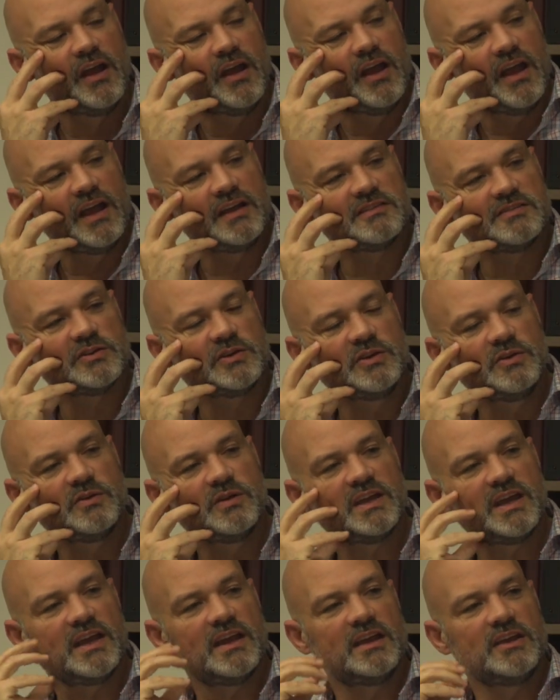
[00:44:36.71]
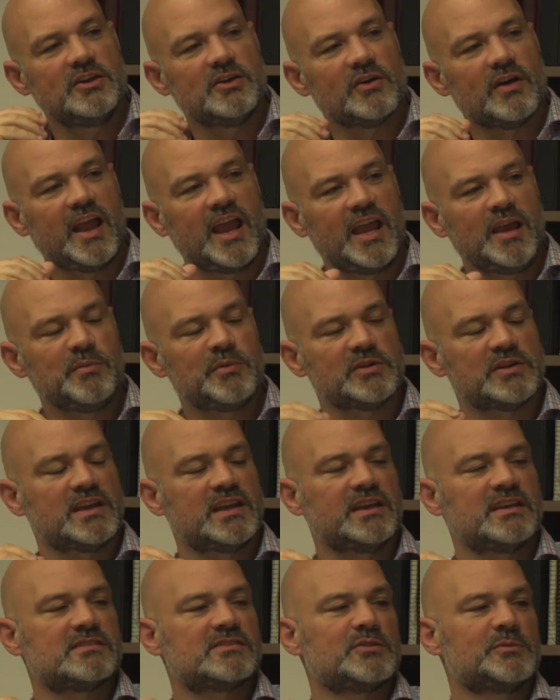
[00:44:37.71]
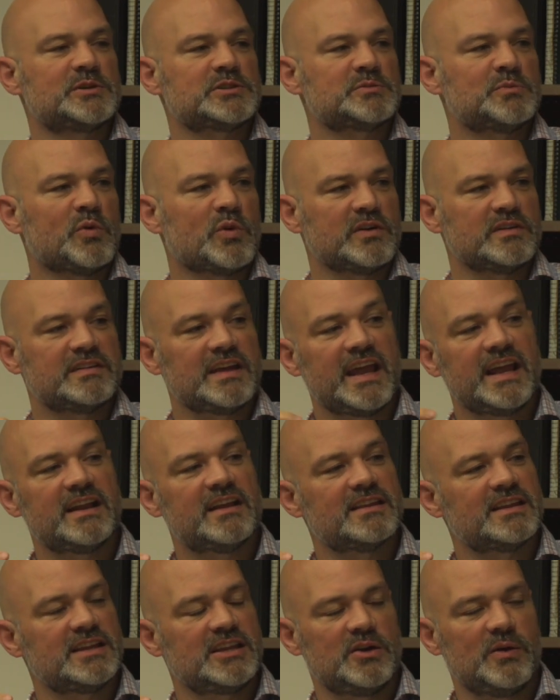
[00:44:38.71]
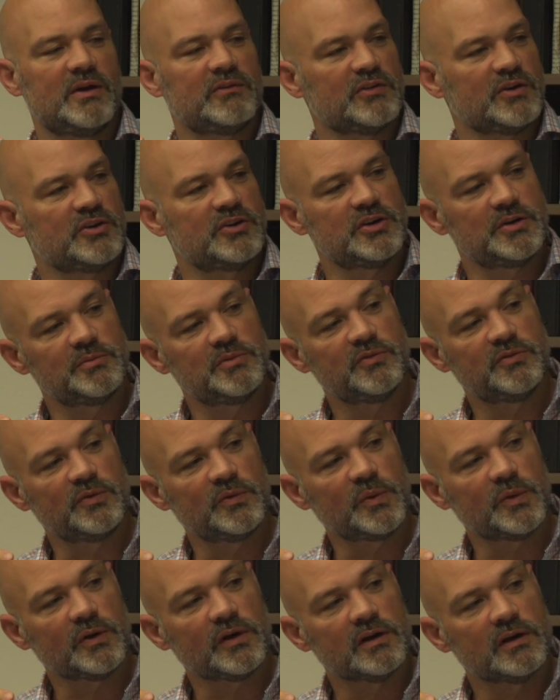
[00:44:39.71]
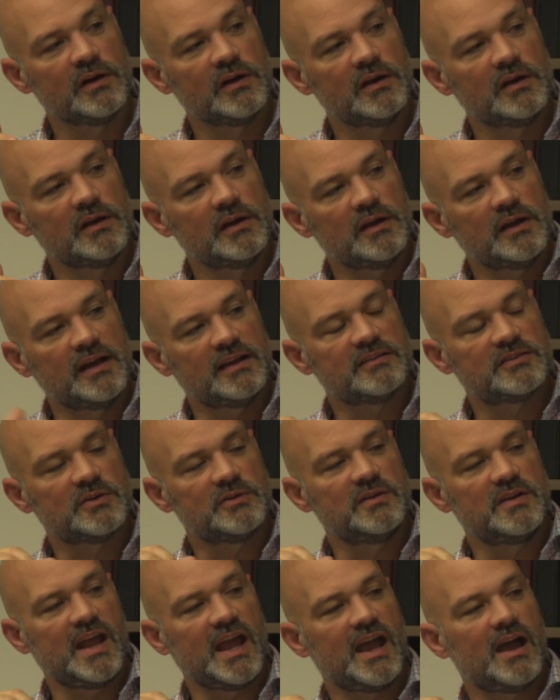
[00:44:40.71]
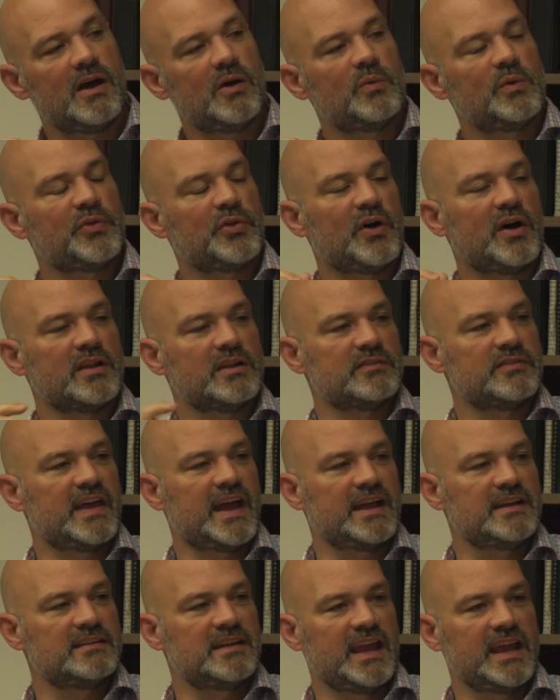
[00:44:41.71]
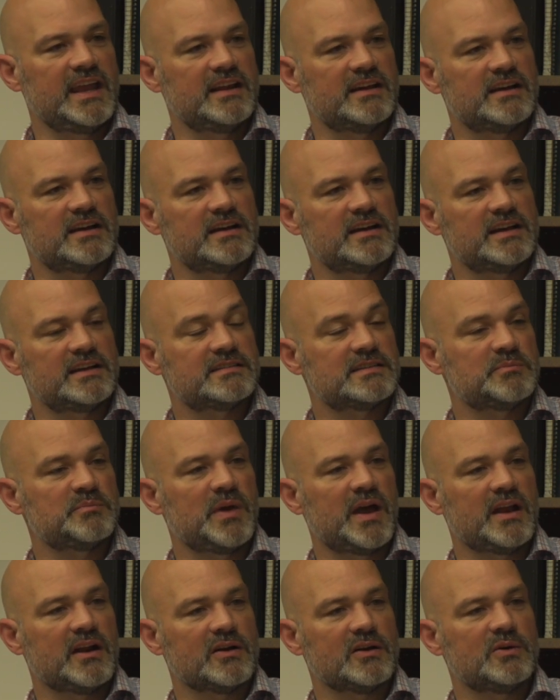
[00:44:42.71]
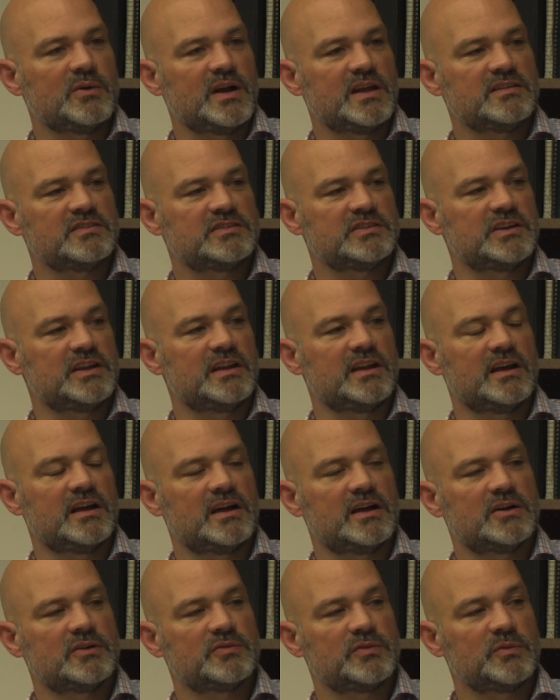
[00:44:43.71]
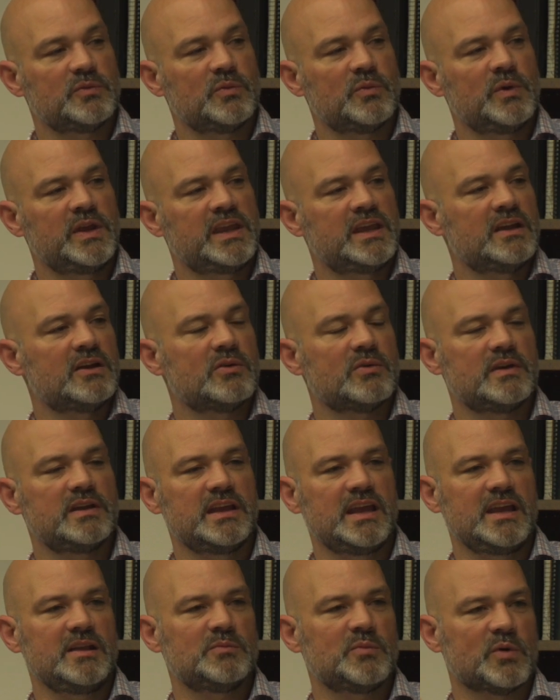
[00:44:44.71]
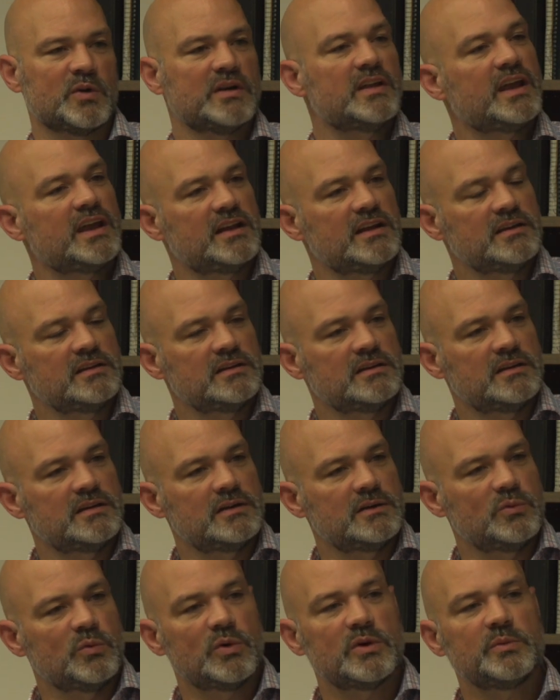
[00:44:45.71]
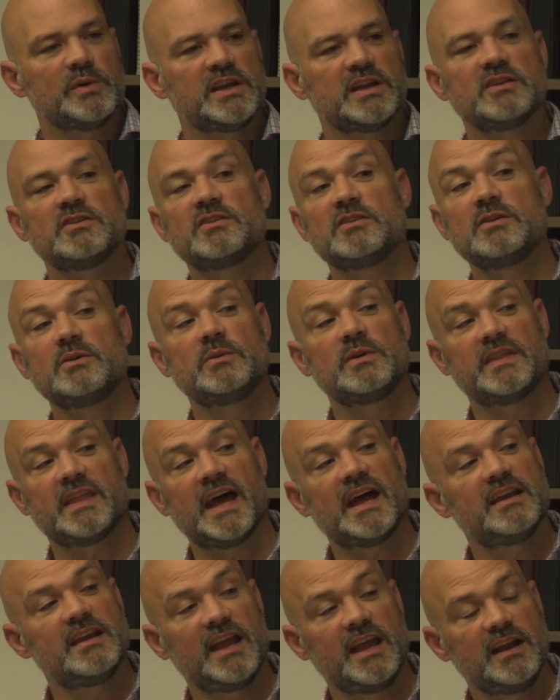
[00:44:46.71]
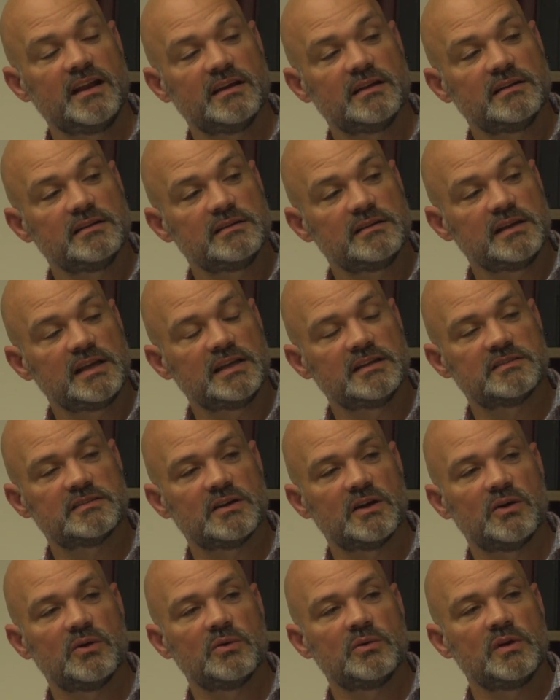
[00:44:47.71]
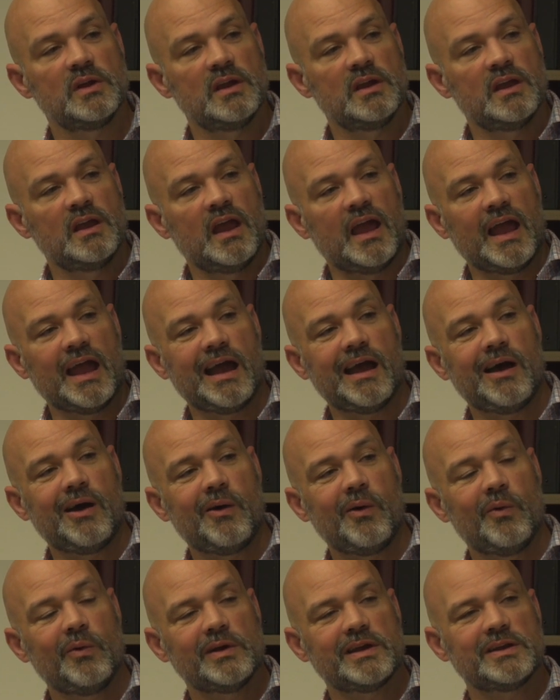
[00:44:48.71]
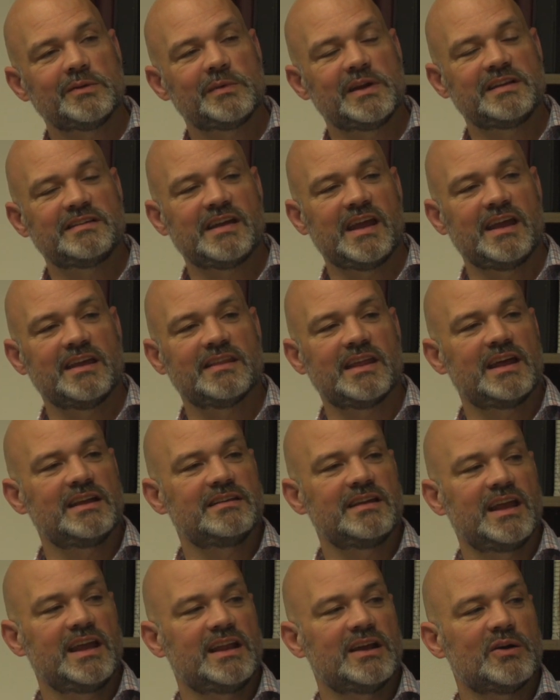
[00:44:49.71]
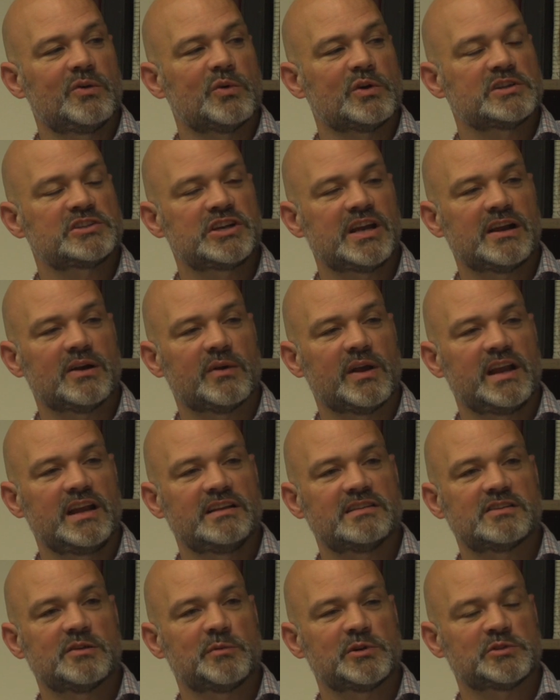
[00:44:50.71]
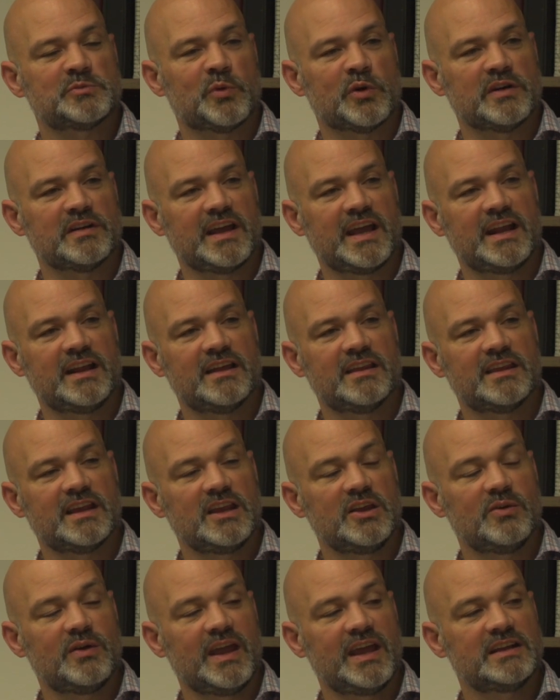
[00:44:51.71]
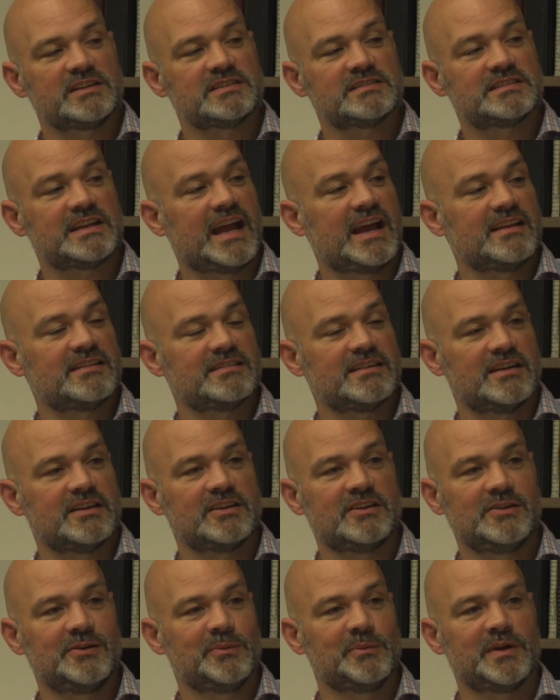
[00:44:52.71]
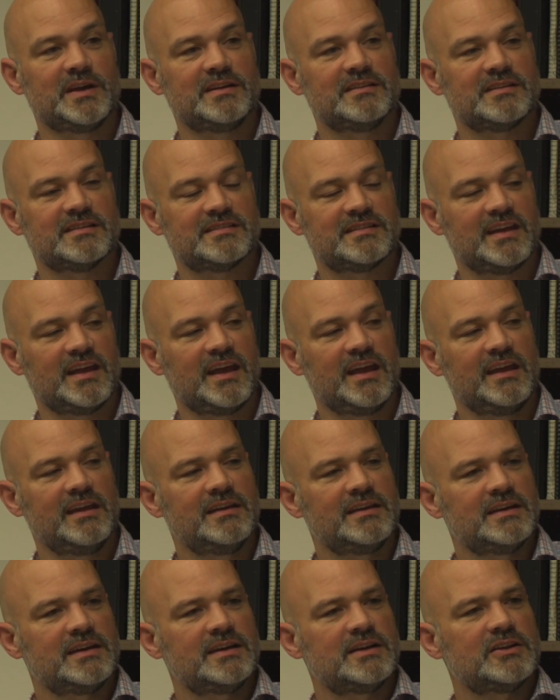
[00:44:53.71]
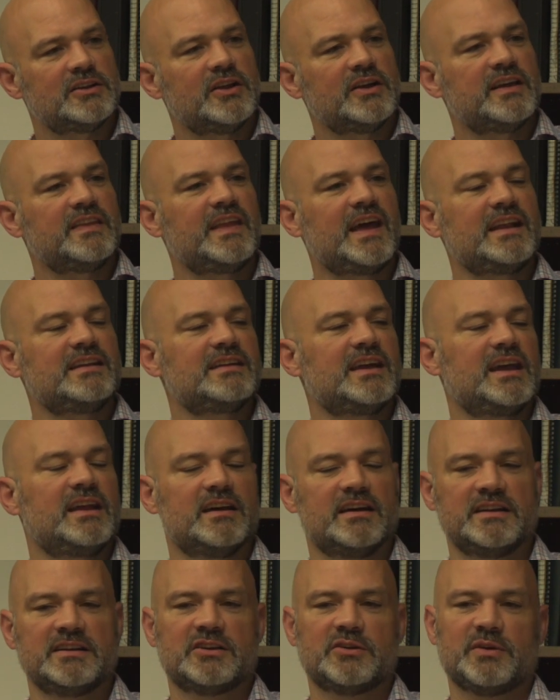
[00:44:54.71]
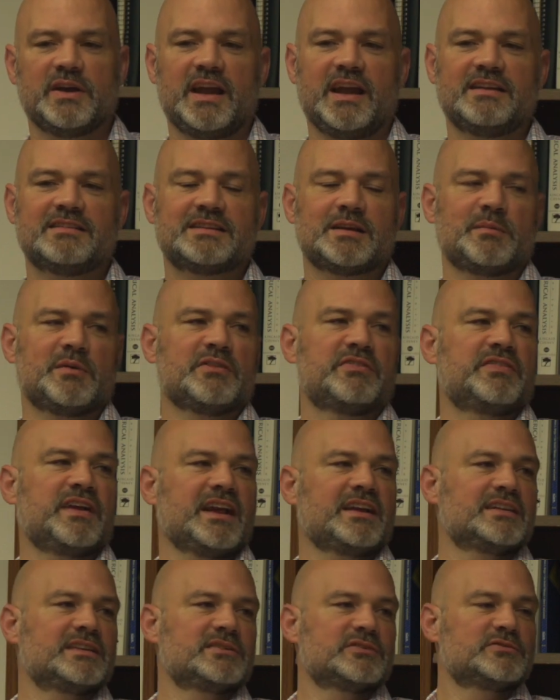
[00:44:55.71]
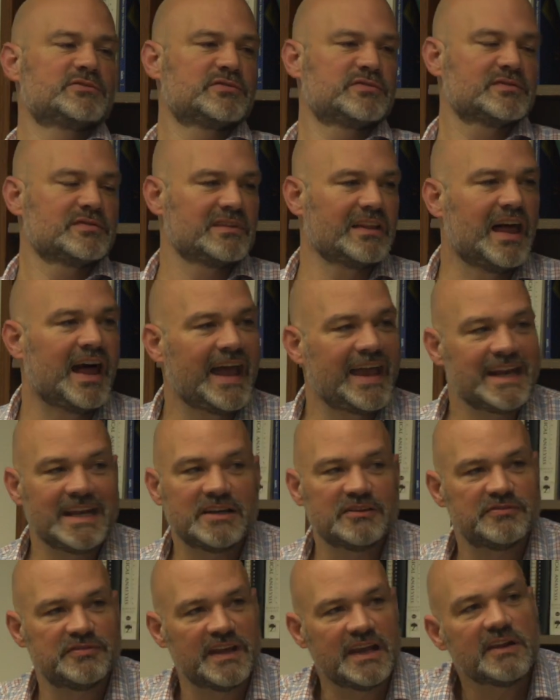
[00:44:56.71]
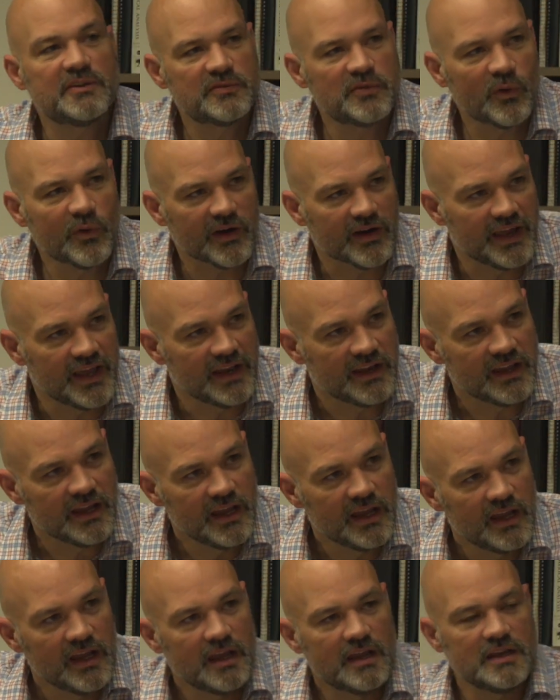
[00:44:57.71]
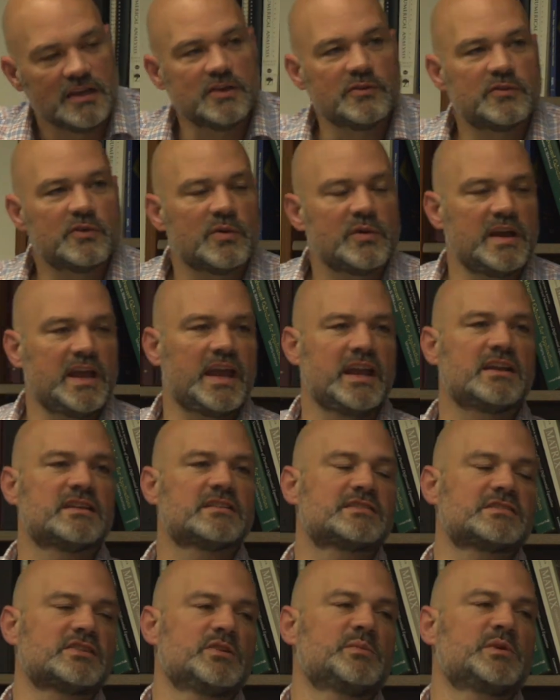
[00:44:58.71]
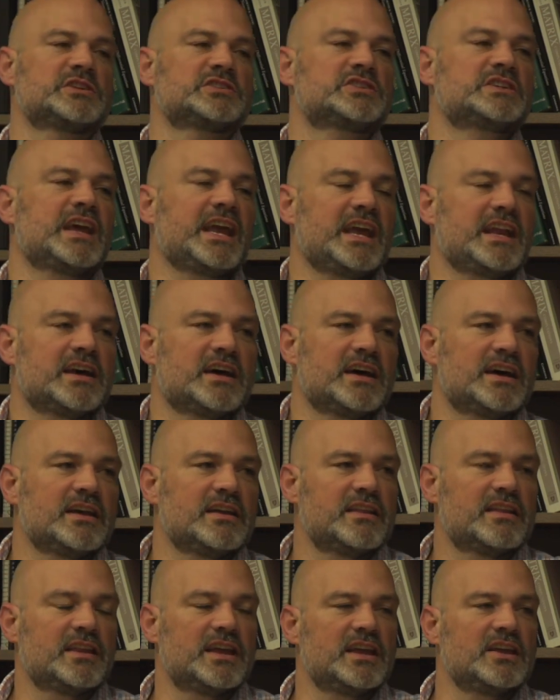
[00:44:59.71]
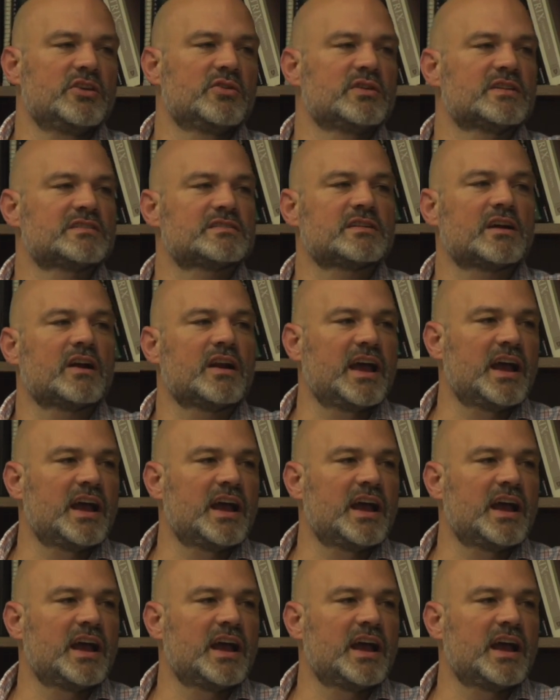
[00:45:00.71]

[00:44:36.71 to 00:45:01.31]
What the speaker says: And so you're able to get so much more data than you ever could before. And so now with all of that data, it's a better question of, we can create more data. What are we going to do with that data? And so how can we take that data? We're generating so much more data that you can't just ask a human to say, look at that data and create some effective line fit for it. You've created so much data that you can start